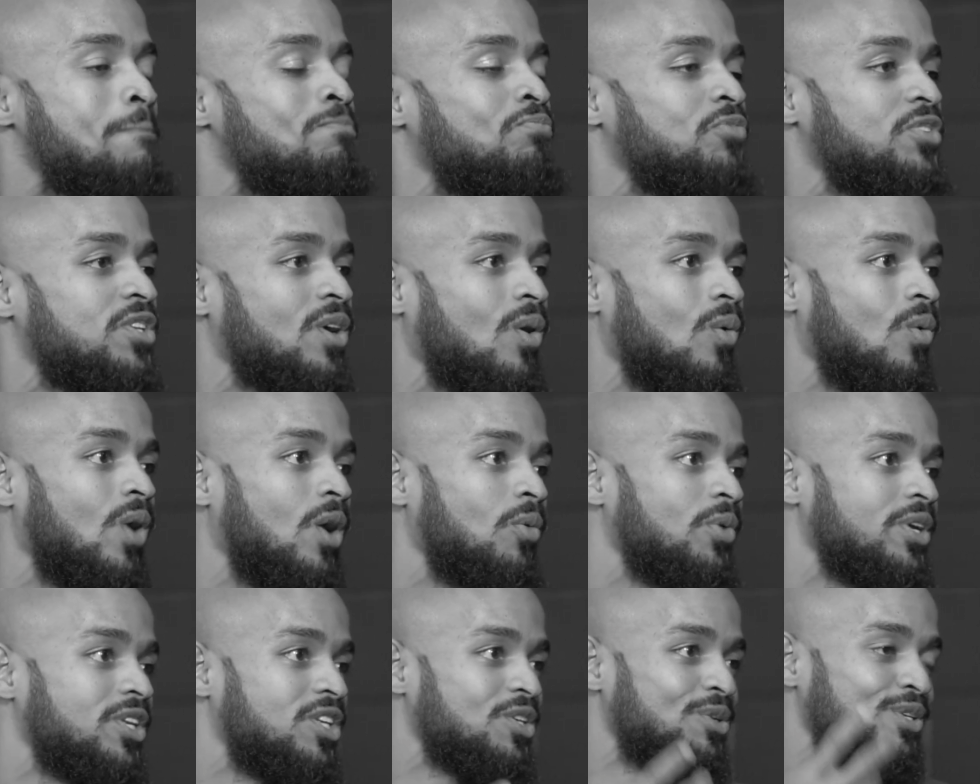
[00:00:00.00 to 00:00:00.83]
So what
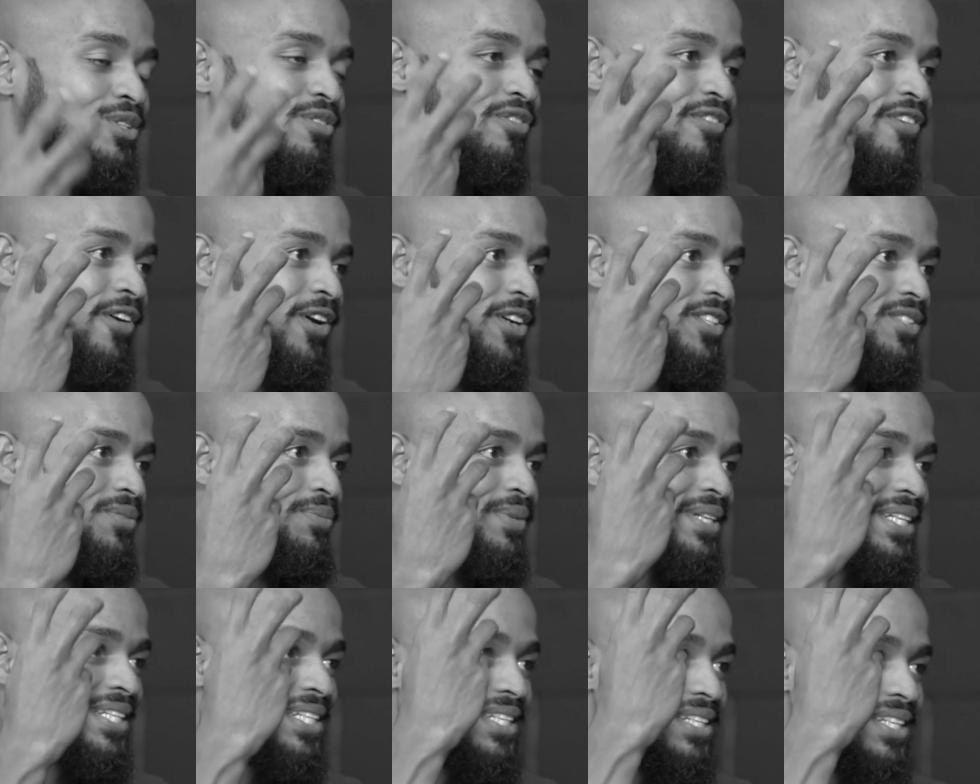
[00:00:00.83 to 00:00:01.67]
we do is first
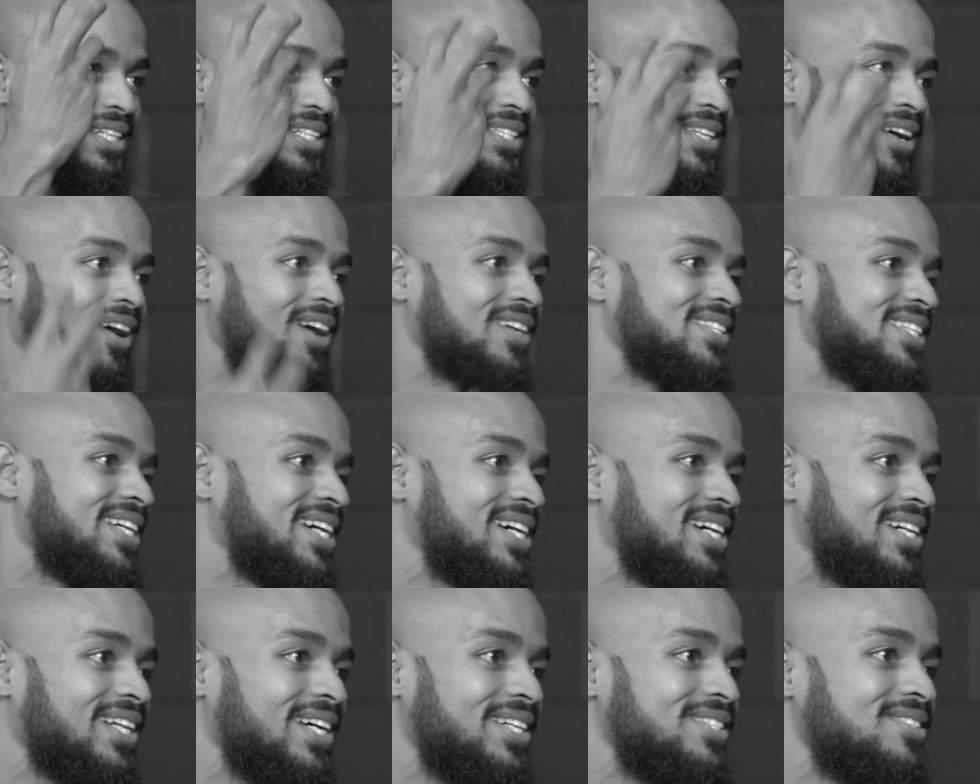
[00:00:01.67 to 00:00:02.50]
we detox and
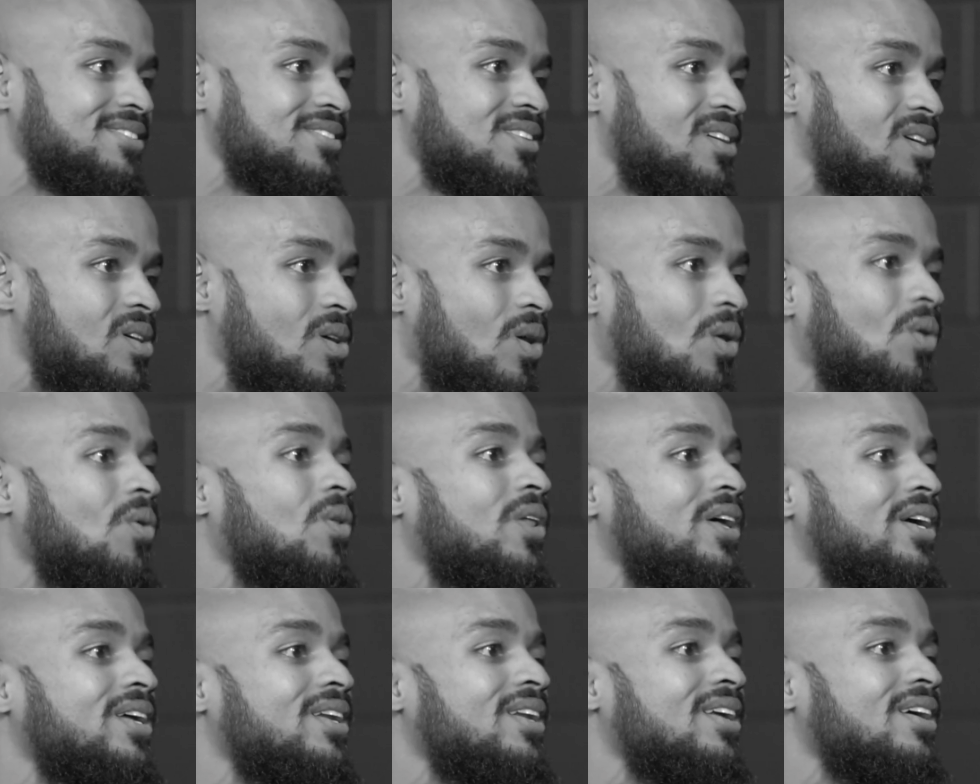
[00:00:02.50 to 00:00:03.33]
cleanse the
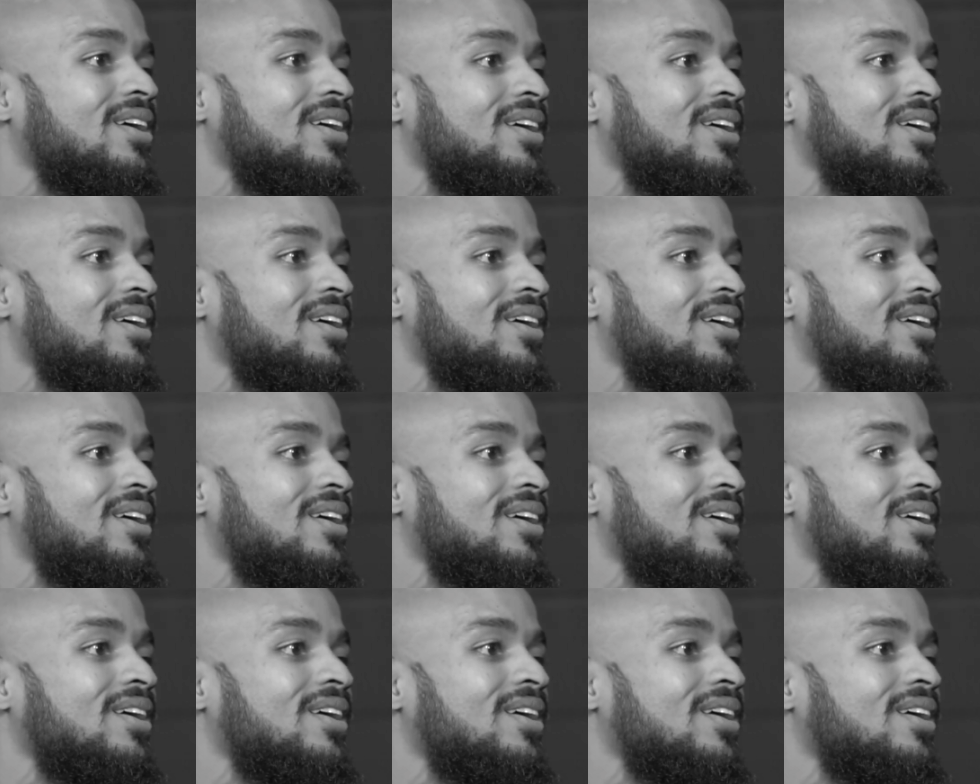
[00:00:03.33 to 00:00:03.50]
colon,